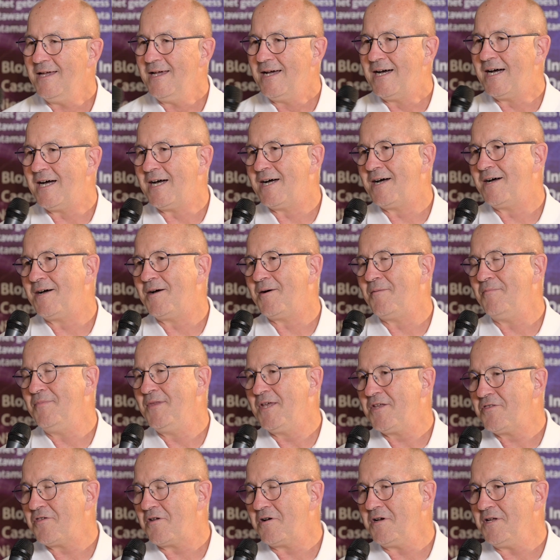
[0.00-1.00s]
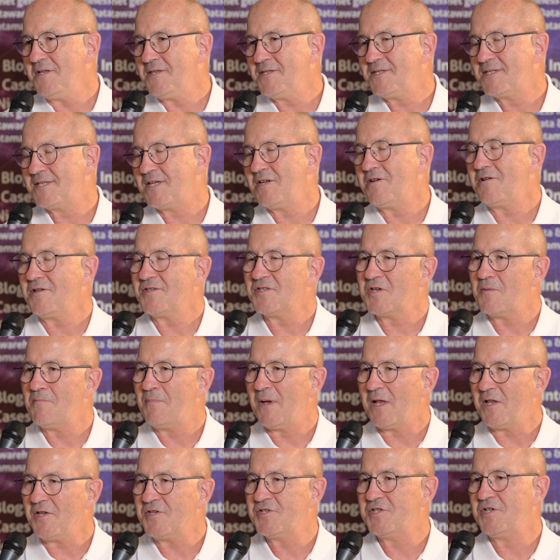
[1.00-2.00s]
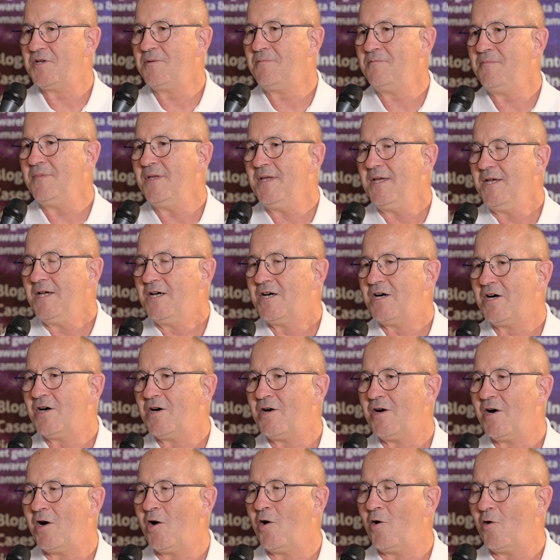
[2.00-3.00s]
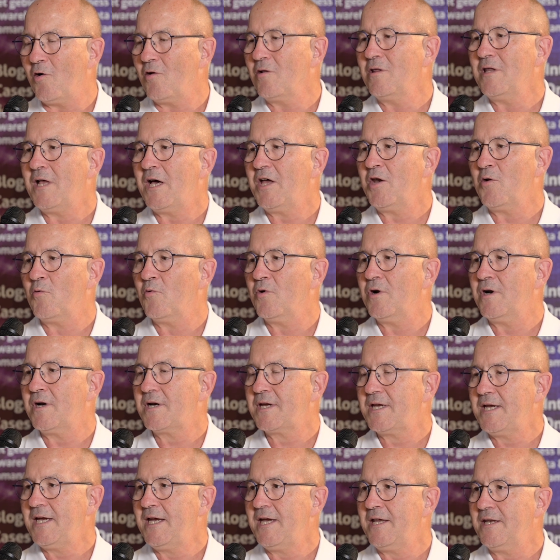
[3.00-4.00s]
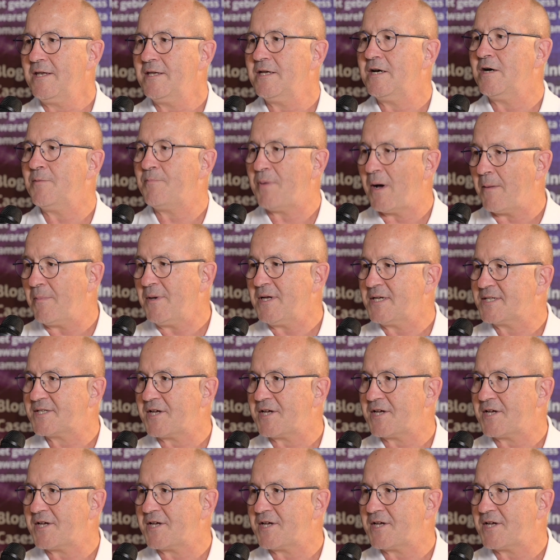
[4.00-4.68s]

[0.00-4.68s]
Netherlands and also Belgium, a whole lot of work in public